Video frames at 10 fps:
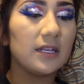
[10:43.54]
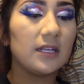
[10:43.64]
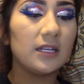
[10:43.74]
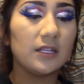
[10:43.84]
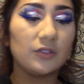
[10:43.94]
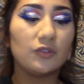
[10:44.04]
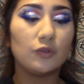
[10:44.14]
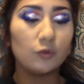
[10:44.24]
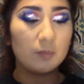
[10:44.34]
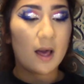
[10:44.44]
in
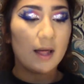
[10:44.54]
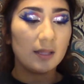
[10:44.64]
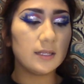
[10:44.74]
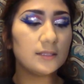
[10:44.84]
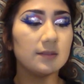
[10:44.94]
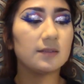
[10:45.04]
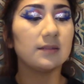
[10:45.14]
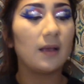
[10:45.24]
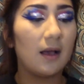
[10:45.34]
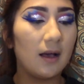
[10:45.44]
2 palettes,
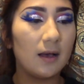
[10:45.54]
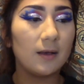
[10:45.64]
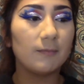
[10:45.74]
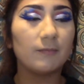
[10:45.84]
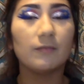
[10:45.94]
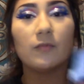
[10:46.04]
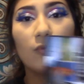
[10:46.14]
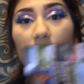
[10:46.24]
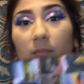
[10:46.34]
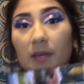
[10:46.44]

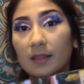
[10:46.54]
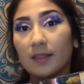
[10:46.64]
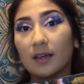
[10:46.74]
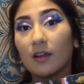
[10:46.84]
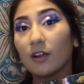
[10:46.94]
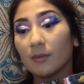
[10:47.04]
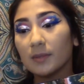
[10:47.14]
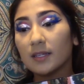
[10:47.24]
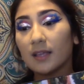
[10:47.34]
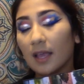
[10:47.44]
one being the
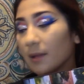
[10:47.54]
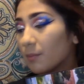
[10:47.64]
Urban Decay